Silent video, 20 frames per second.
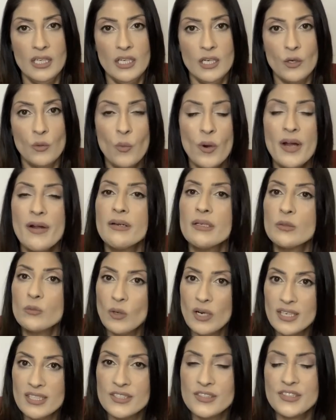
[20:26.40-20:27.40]
where it
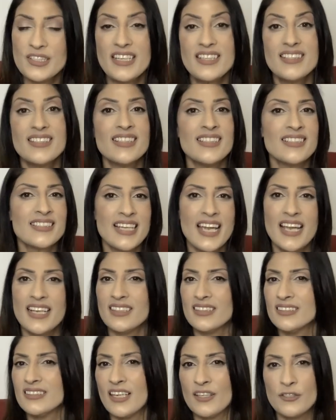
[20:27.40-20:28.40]
was that you didn't take
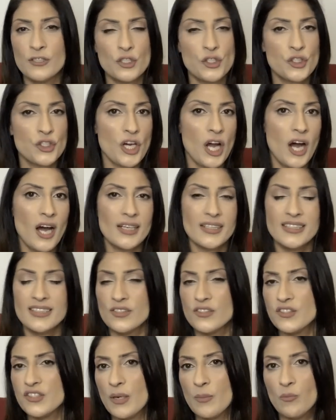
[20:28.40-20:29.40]
another shot in
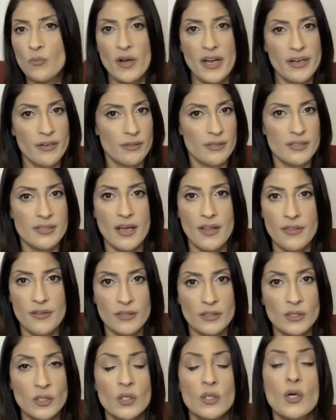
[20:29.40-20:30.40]
some way or another
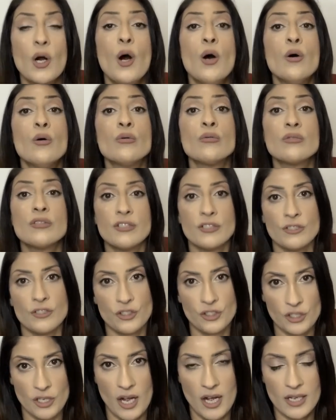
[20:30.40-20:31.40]
or own your
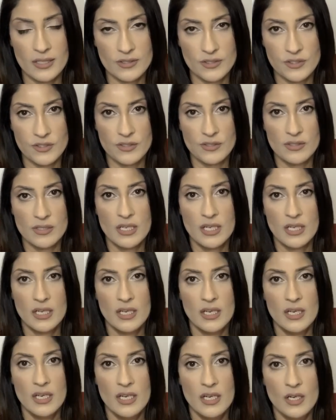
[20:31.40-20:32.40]
shots,
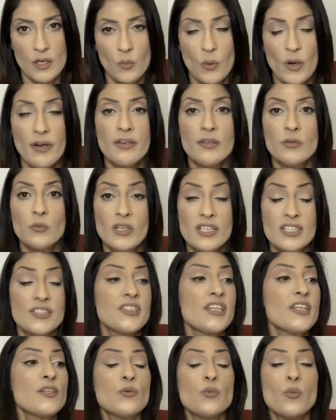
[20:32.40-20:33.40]
where it was
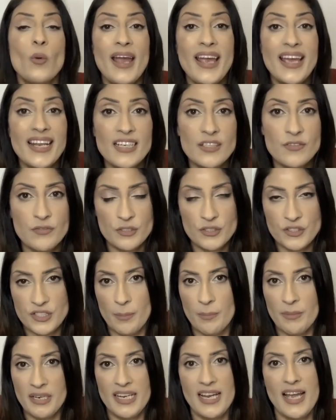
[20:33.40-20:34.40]
that you waited for
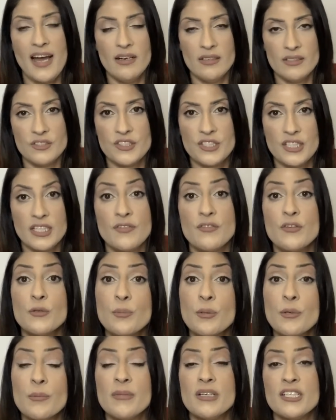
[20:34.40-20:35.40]
somebody else to give you
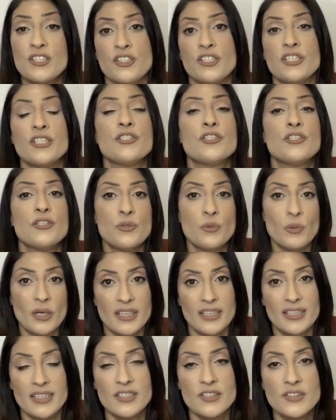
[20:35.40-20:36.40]
permission to do what
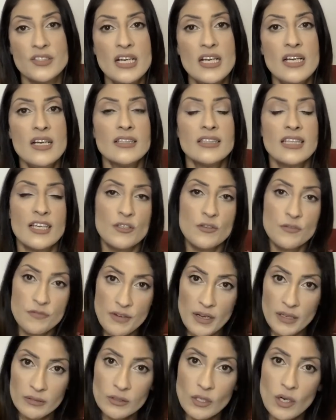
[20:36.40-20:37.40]
it is that you
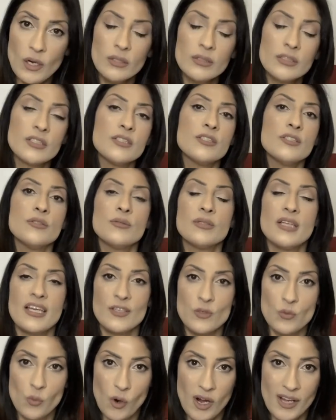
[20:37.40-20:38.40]
felt called to do, that
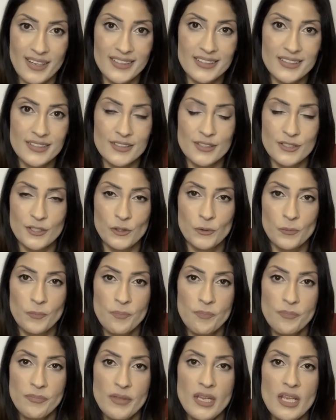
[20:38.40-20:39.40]
you wanted to do.
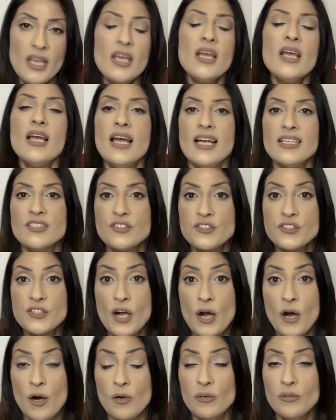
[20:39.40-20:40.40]
And
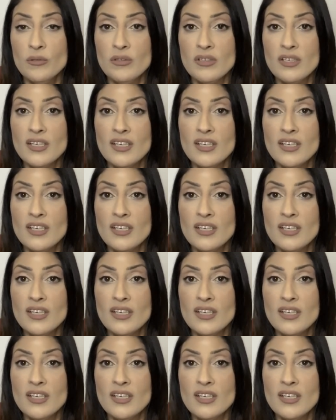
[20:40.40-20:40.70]
so